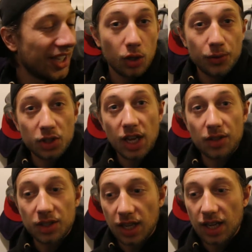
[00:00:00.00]
Luther's
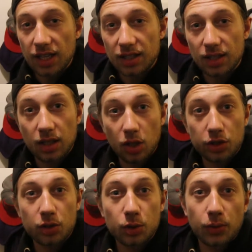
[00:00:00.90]
downstairs, the
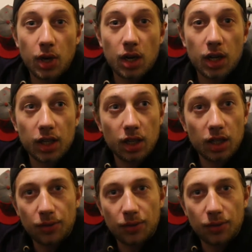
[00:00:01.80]
hostel's throwing like a,